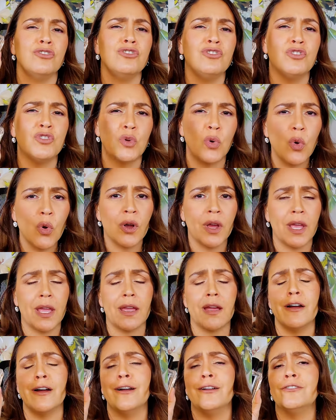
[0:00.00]

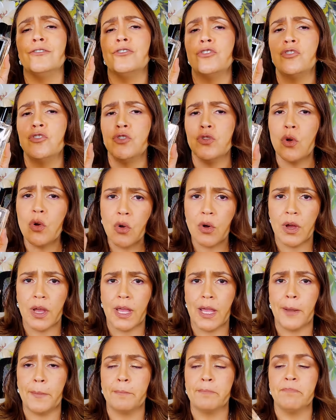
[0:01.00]
joy, a
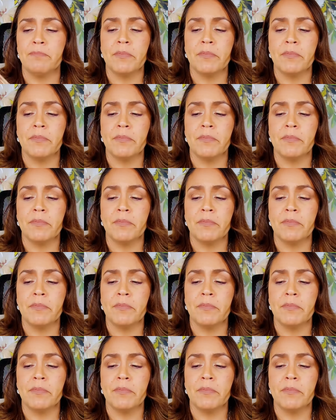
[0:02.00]
joy.